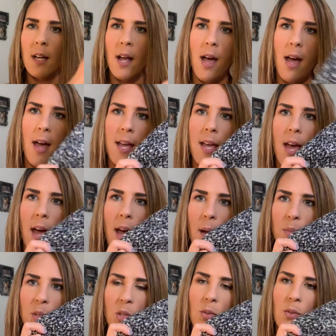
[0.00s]
I
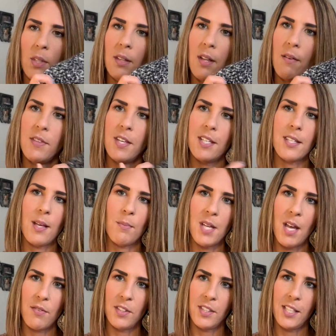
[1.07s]
absolutely love this. I'm
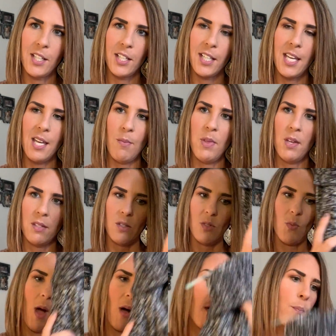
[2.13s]
definitely gonna keep this as
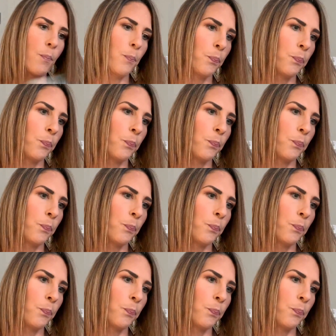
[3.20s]
well.